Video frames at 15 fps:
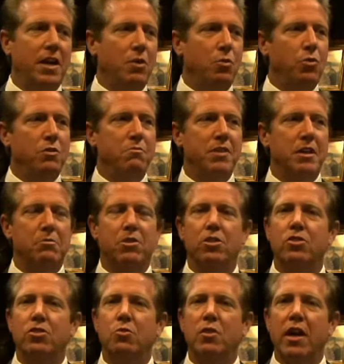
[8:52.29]
I wouldn't be able to
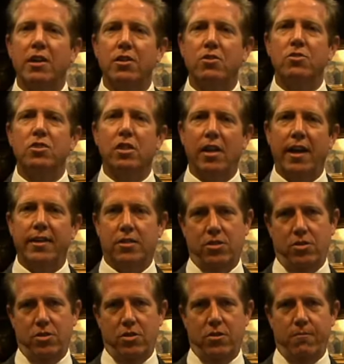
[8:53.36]
do what I used to like to
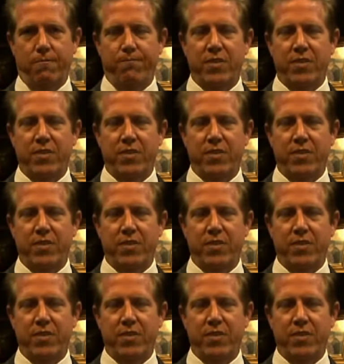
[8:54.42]
do.